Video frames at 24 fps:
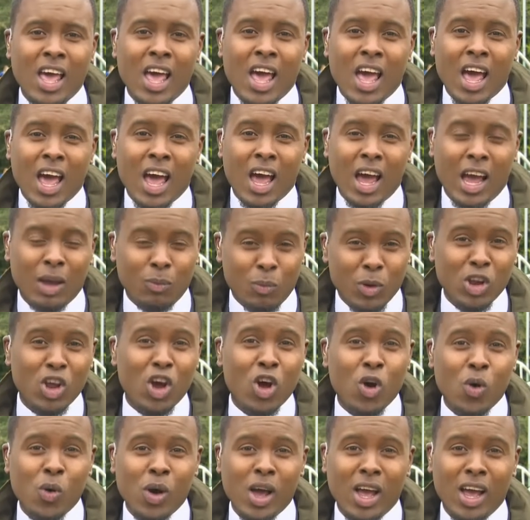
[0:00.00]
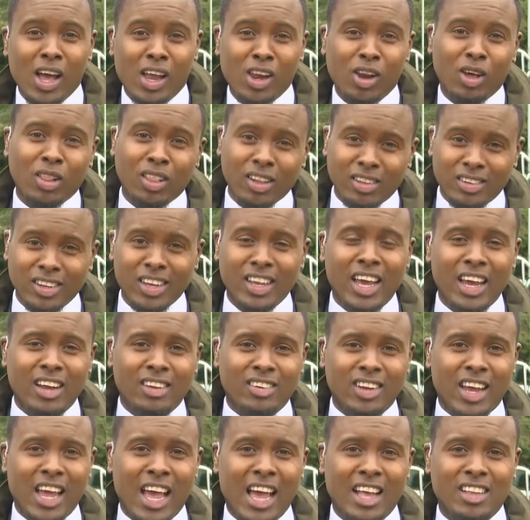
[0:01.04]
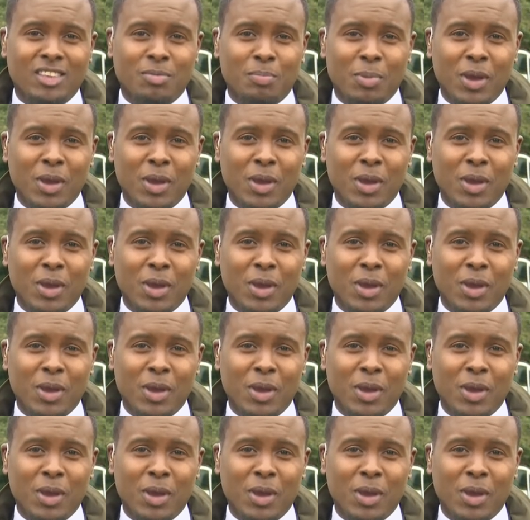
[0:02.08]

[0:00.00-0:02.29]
Uh, we know another teenager has